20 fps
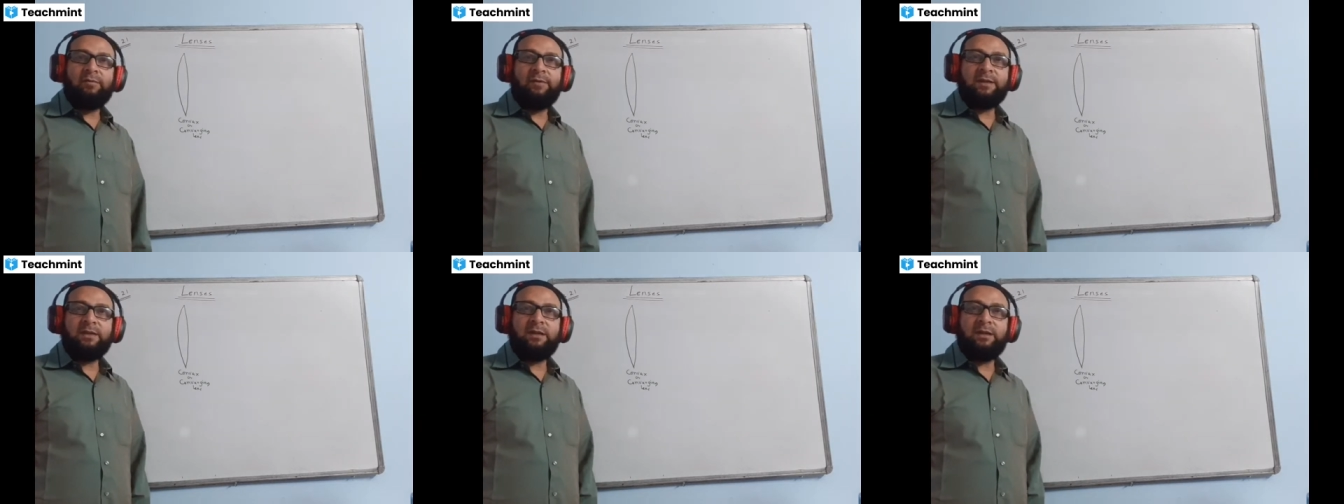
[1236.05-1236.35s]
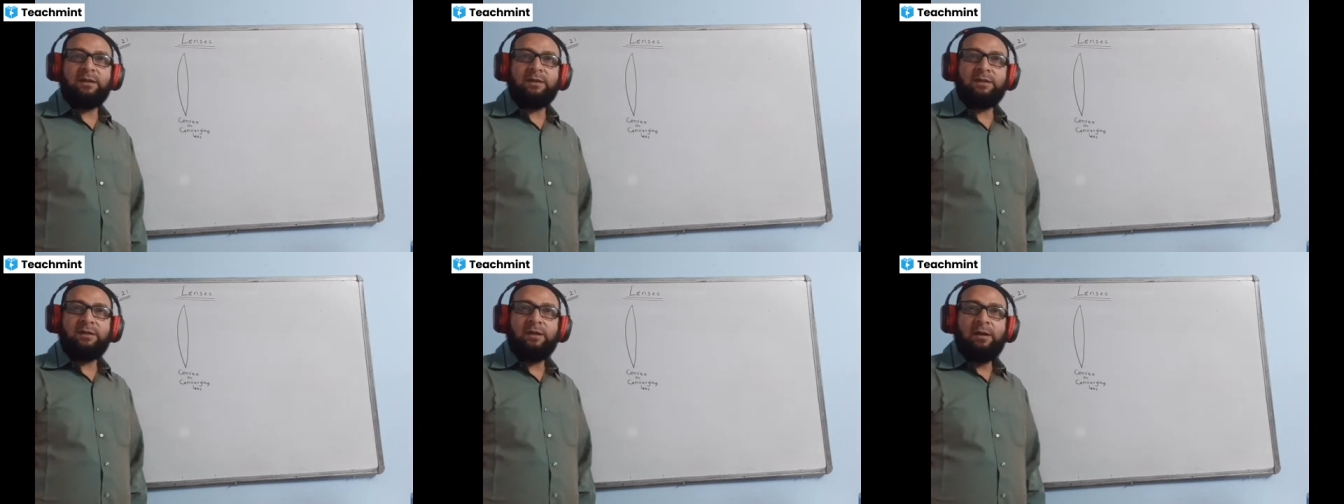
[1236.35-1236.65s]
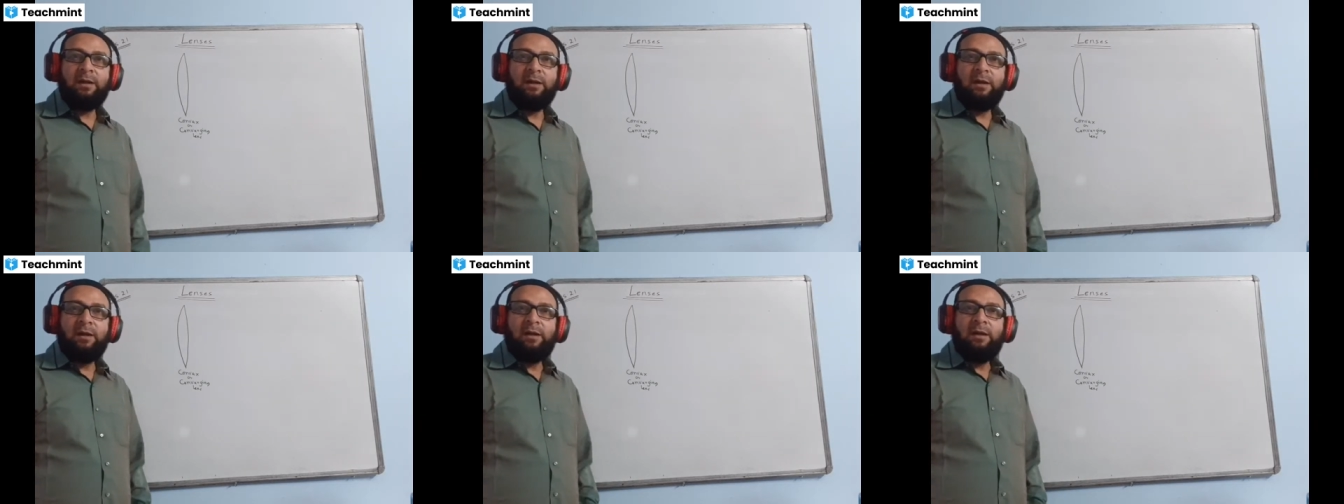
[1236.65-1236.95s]

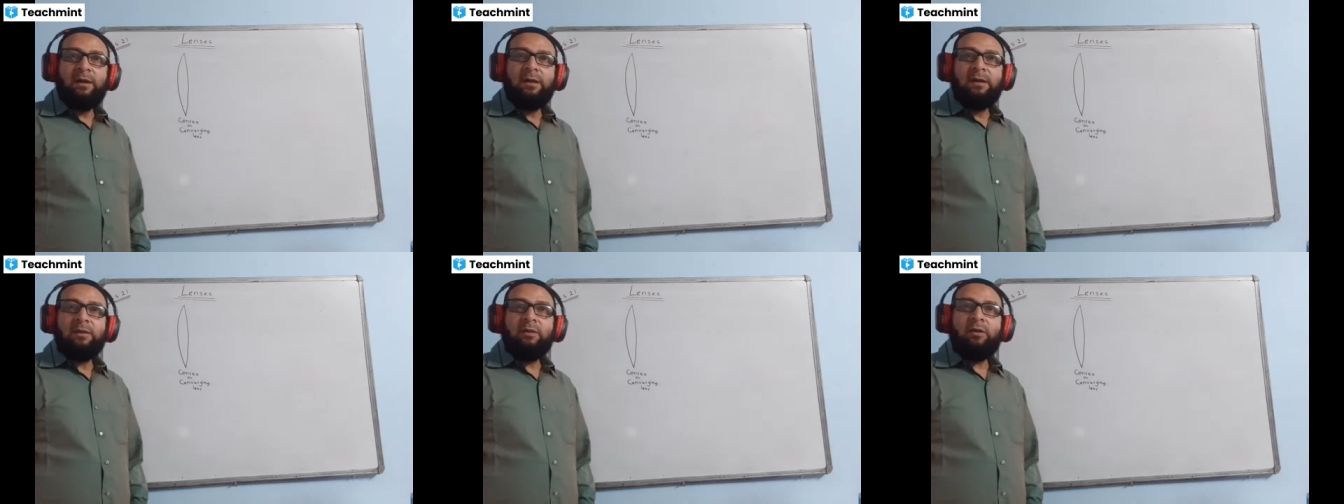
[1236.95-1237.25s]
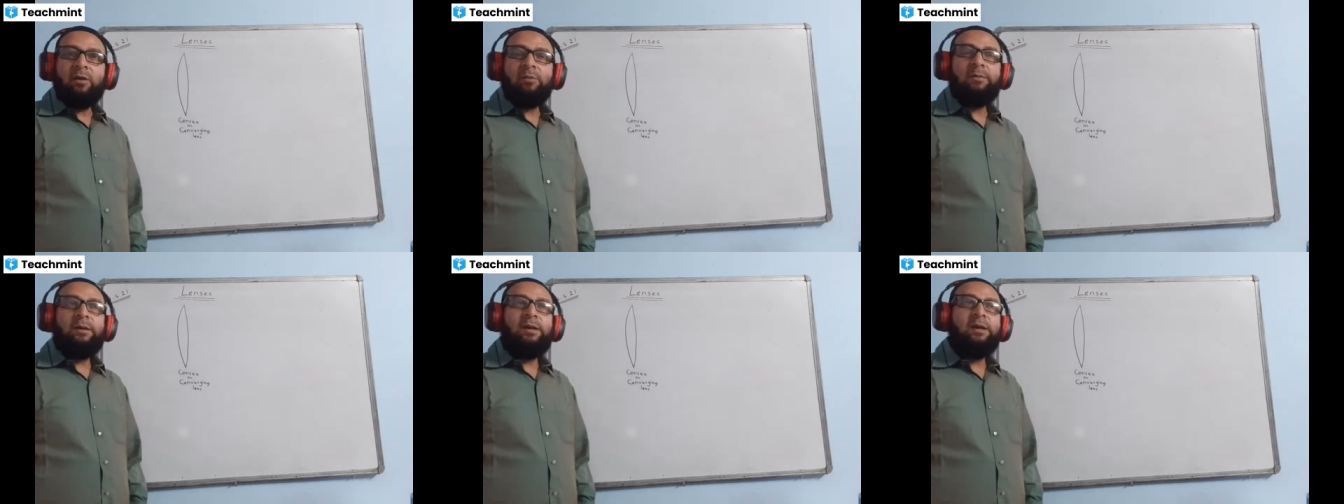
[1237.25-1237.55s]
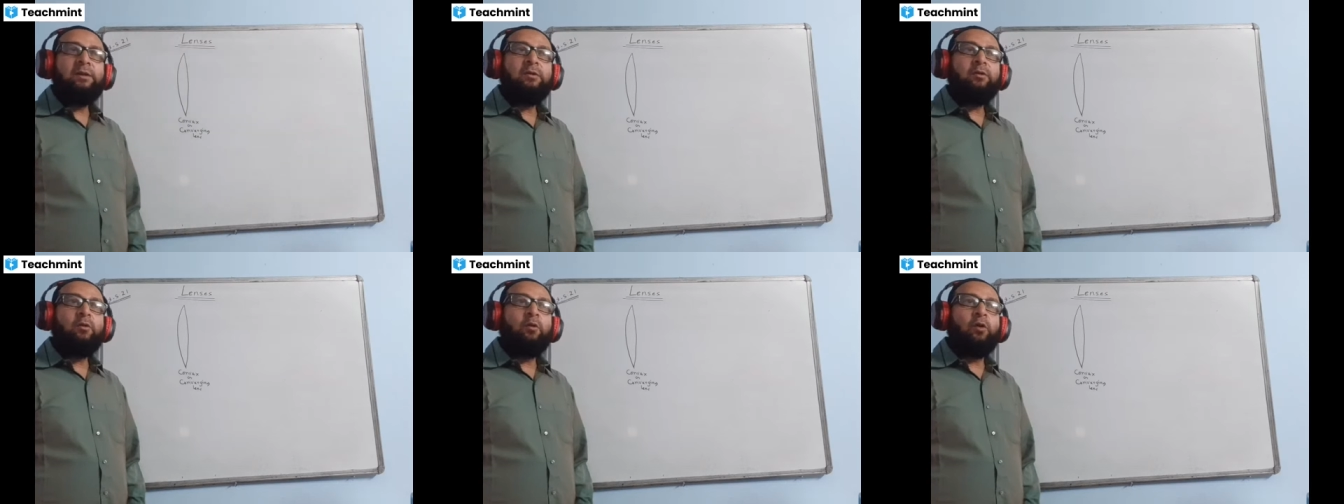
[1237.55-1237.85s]
Normally, old
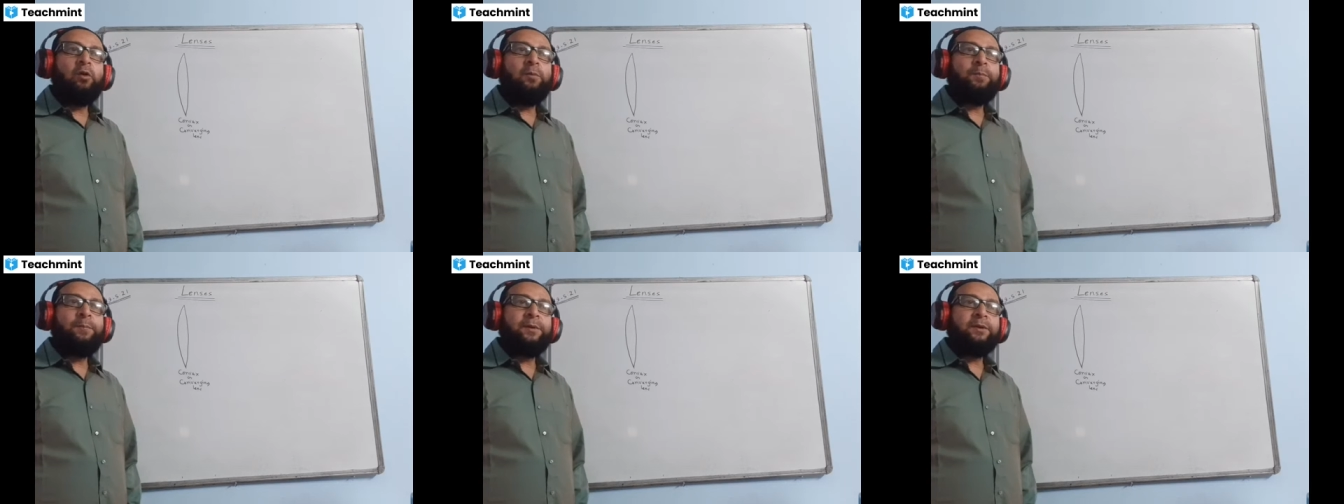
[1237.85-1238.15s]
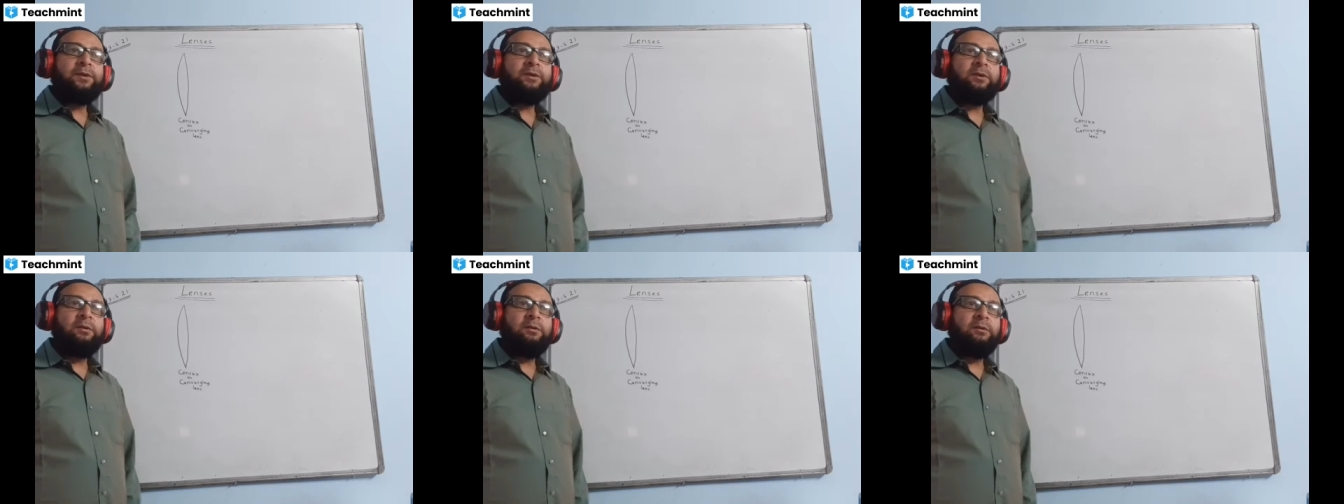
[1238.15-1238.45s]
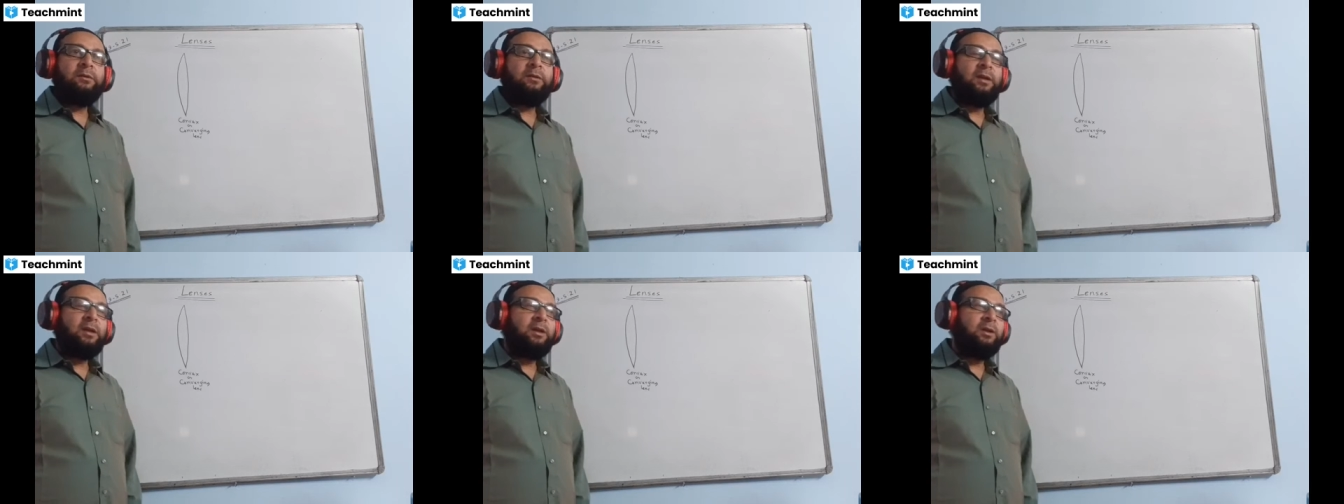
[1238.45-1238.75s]
person they use convex
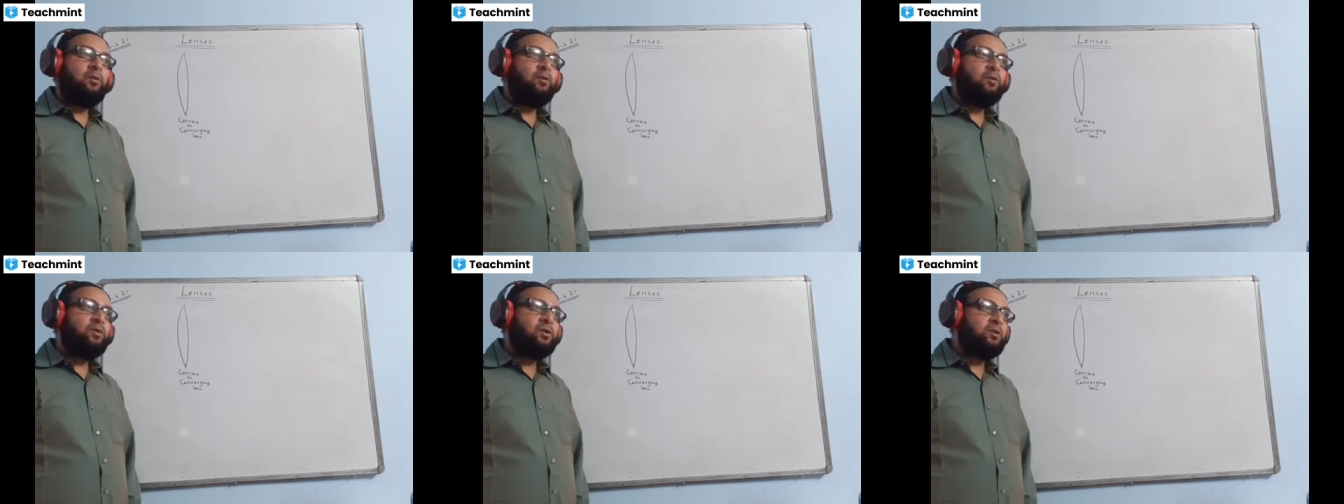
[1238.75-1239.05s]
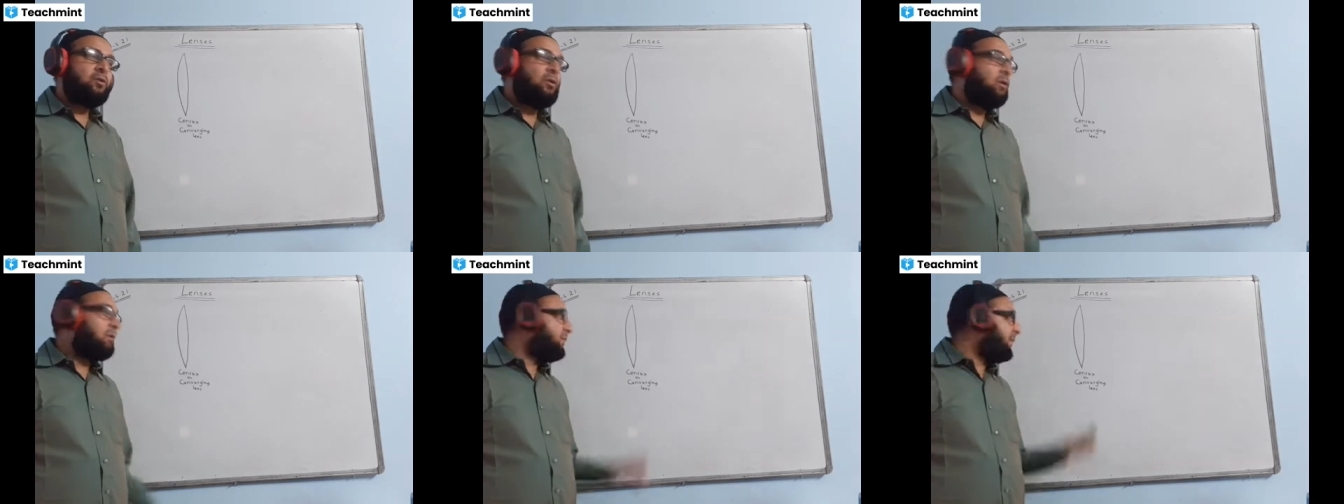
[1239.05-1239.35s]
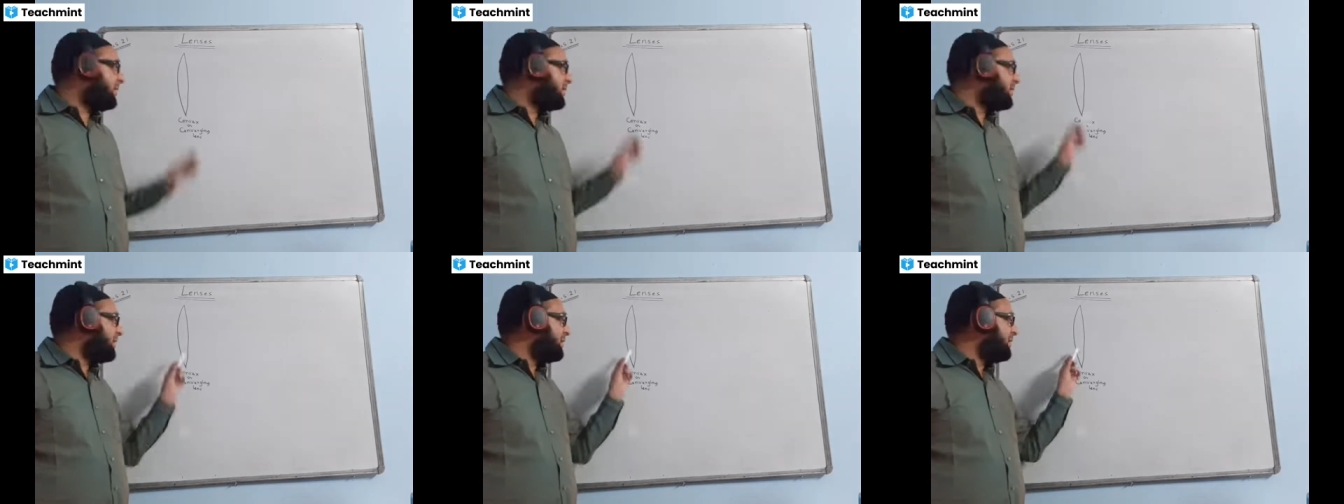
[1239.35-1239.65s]
lens. This one
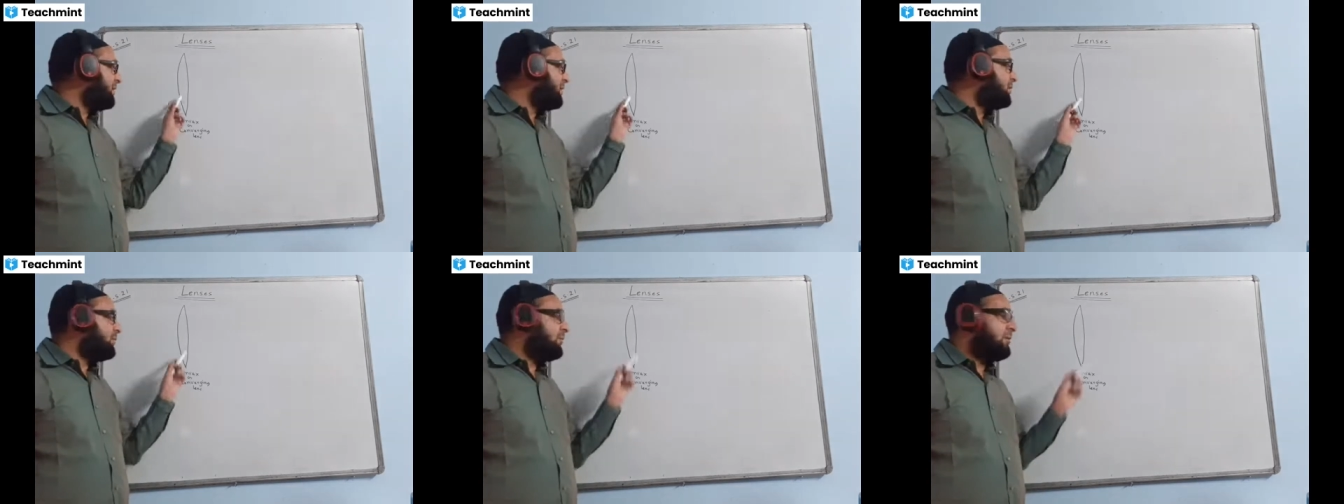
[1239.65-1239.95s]
thicker,